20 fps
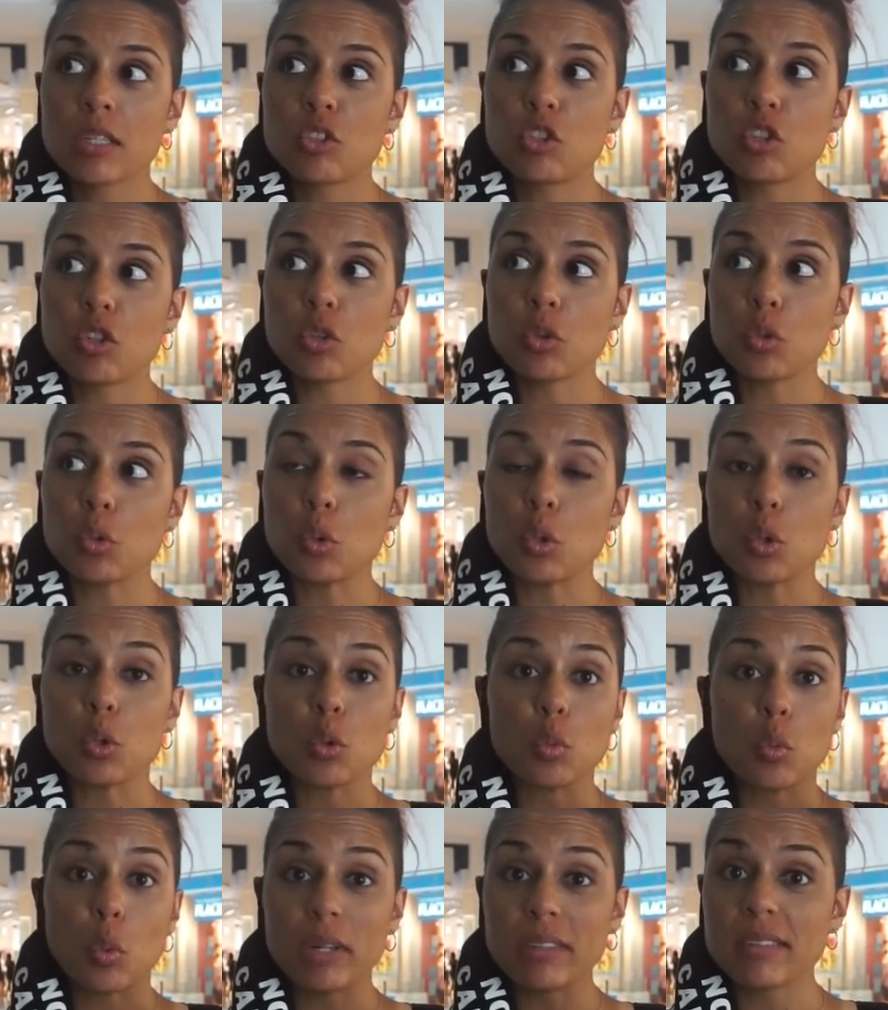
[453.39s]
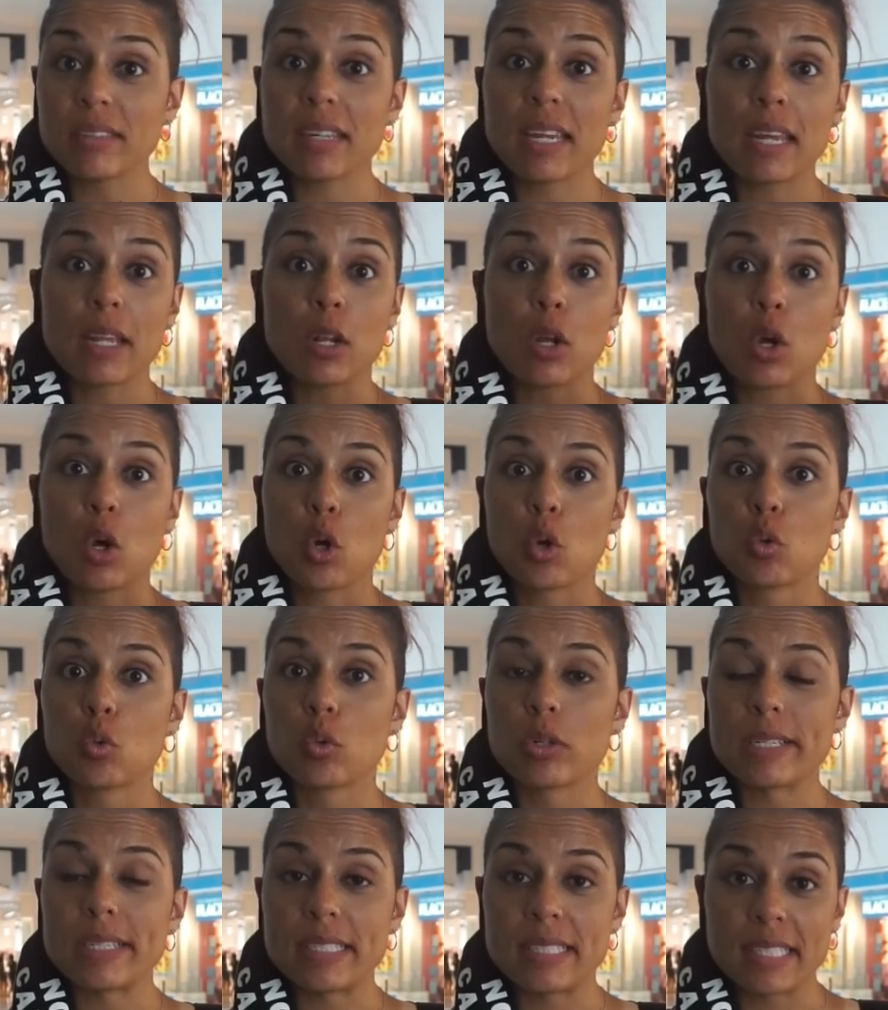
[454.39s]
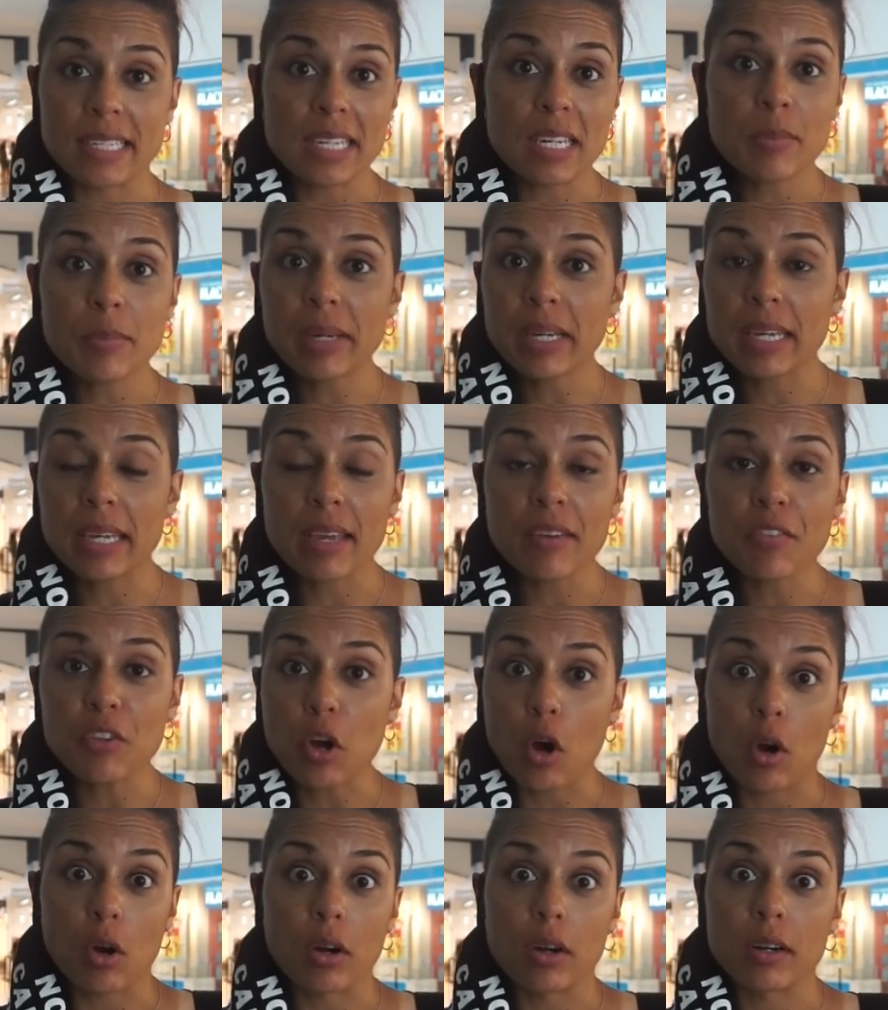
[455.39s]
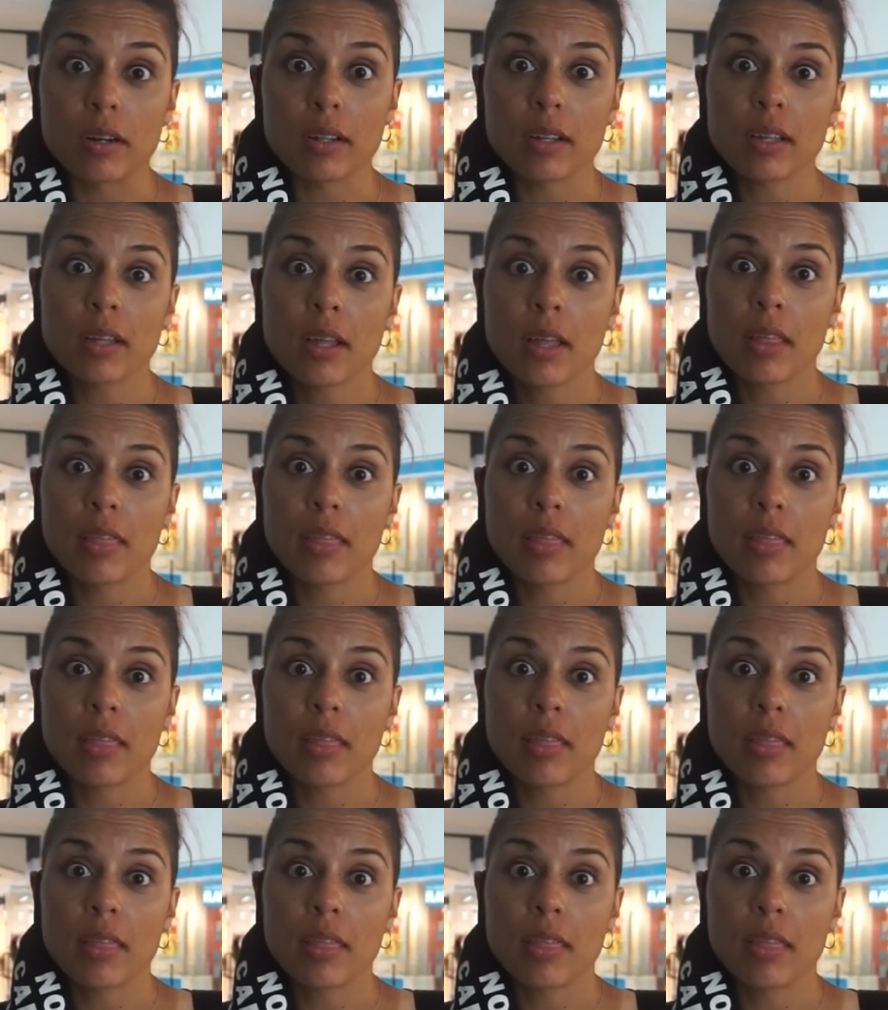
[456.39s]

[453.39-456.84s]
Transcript: to once again redeem a gift card